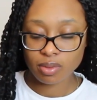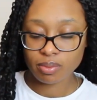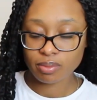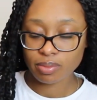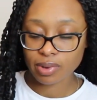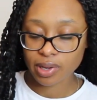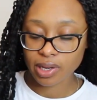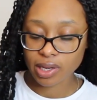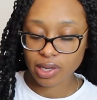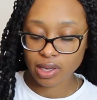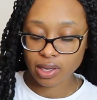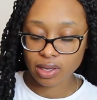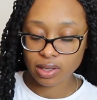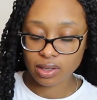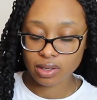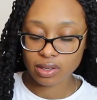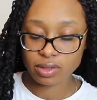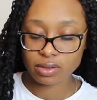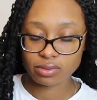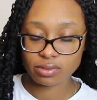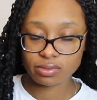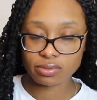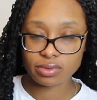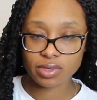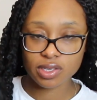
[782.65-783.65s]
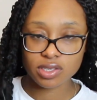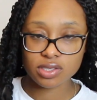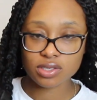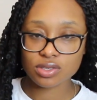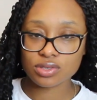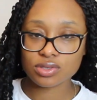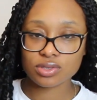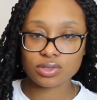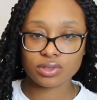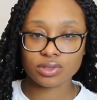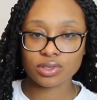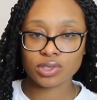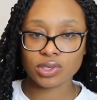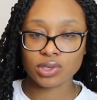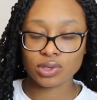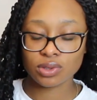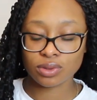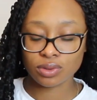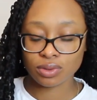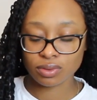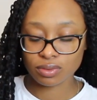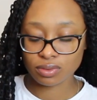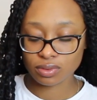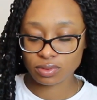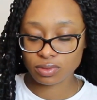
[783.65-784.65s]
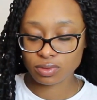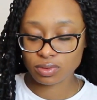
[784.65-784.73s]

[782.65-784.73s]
But these are so cute.